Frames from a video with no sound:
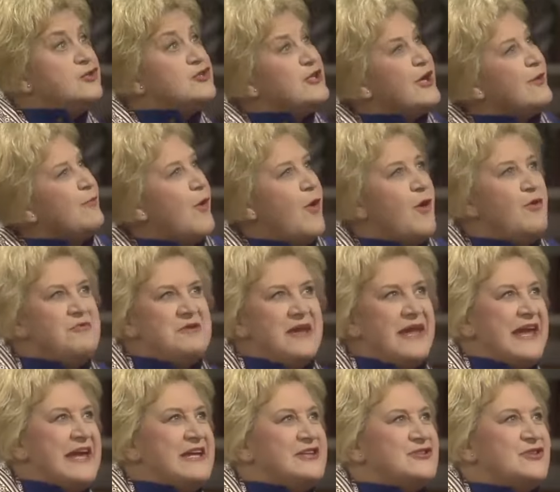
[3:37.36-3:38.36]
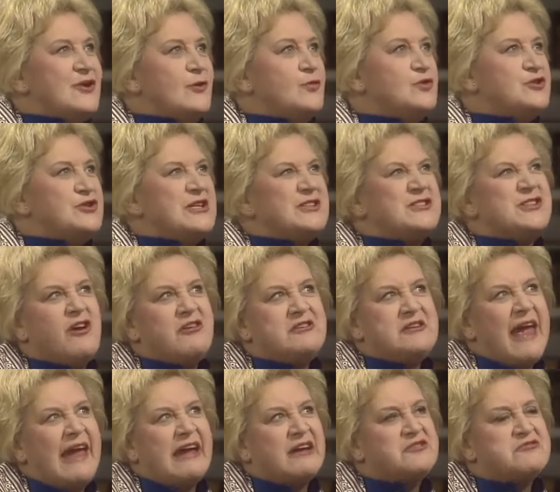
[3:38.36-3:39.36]
She won't need to. She's
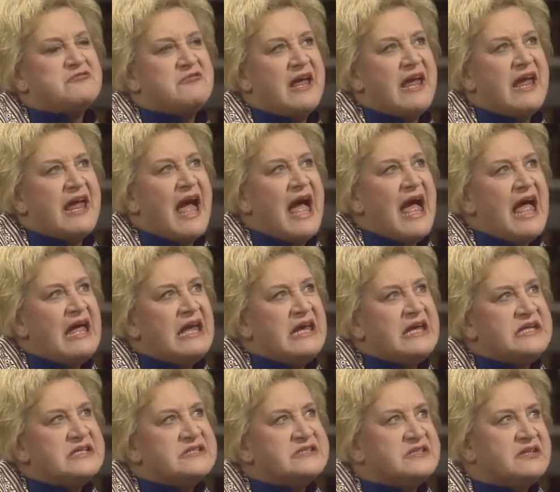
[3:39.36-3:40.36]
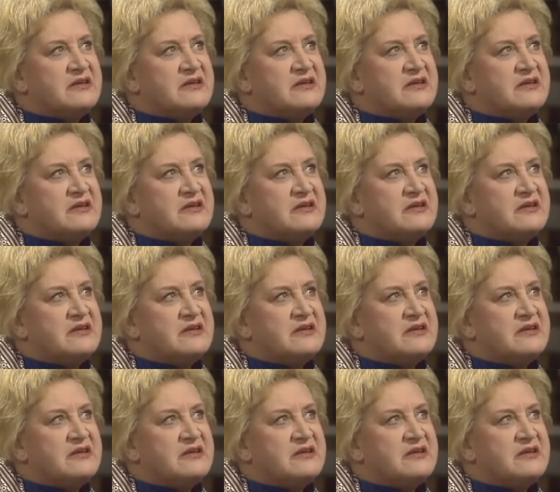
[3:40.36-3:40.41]
got x ray eyes.